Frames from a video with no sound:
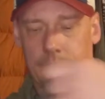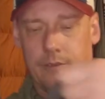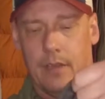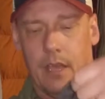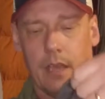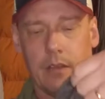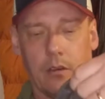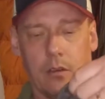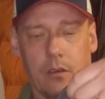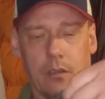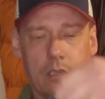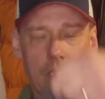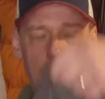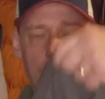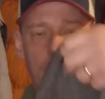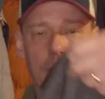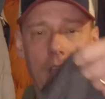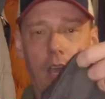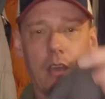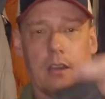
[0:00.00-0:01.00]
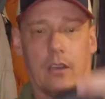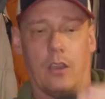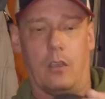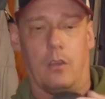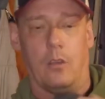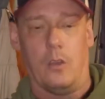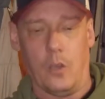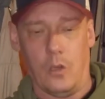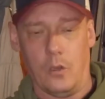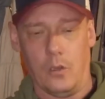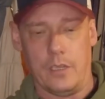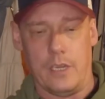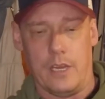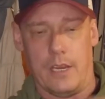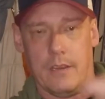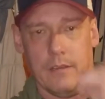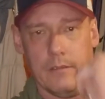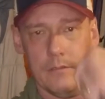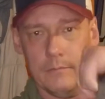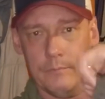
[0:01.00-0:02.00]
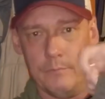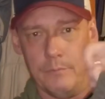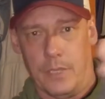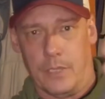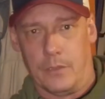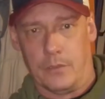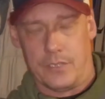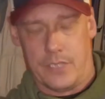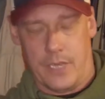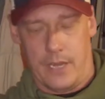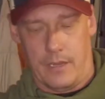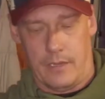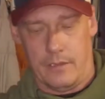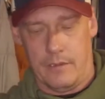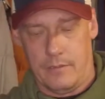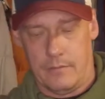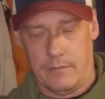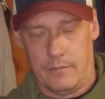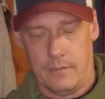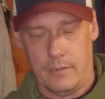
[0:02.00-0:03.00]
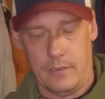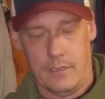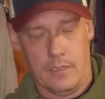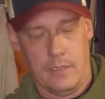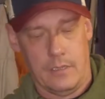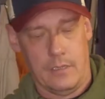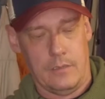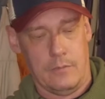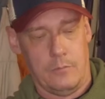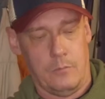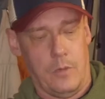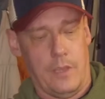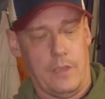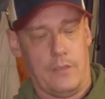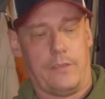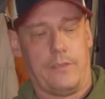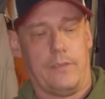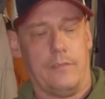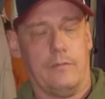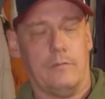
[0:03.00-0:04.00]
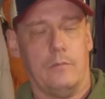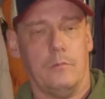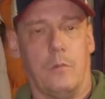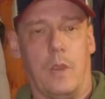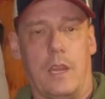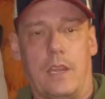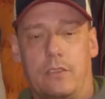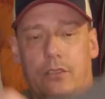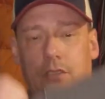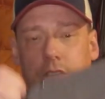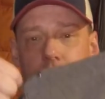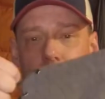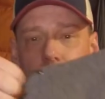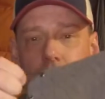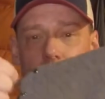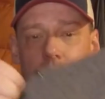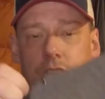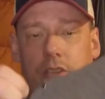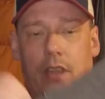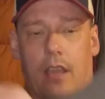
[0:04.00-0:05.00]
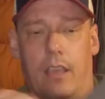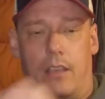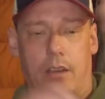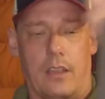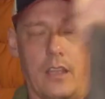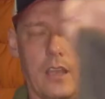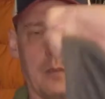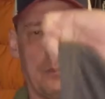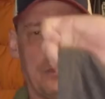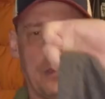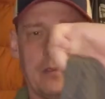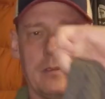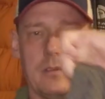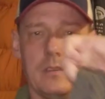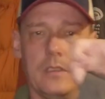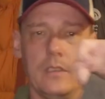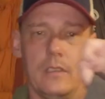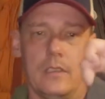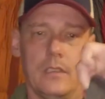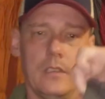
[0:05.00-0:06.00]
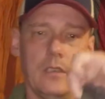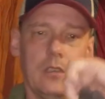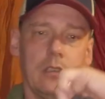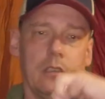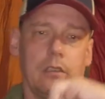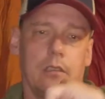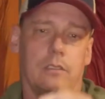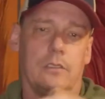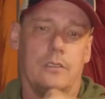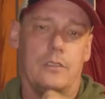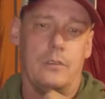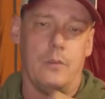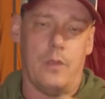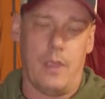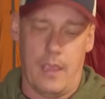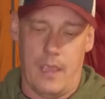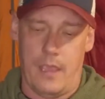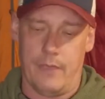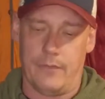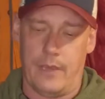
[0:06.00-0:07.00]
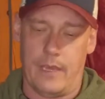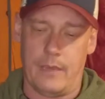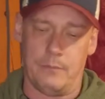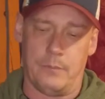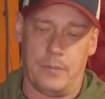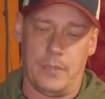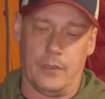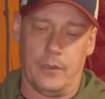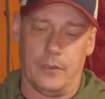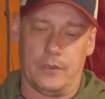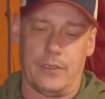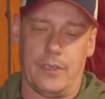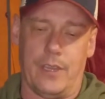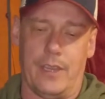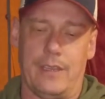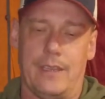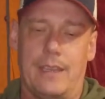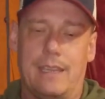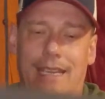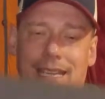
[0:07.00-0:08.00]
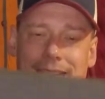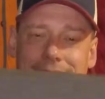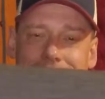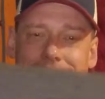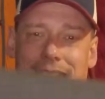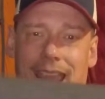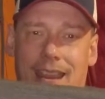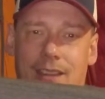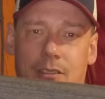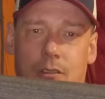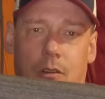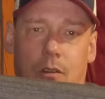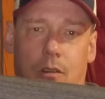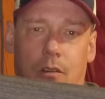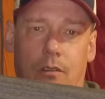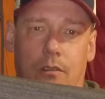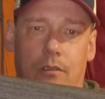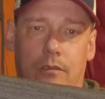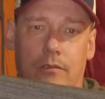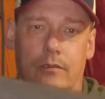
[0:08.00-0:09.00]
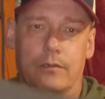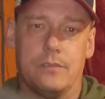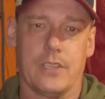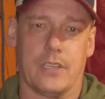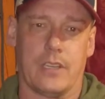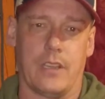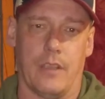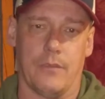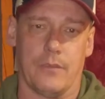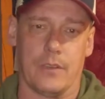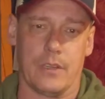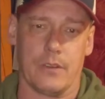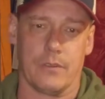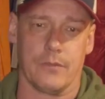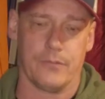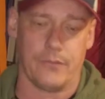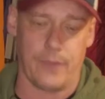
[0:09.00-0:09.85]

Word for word: not only you've got a hoodie built in with ways to cinch that up, you have a built-in gaiter to cover your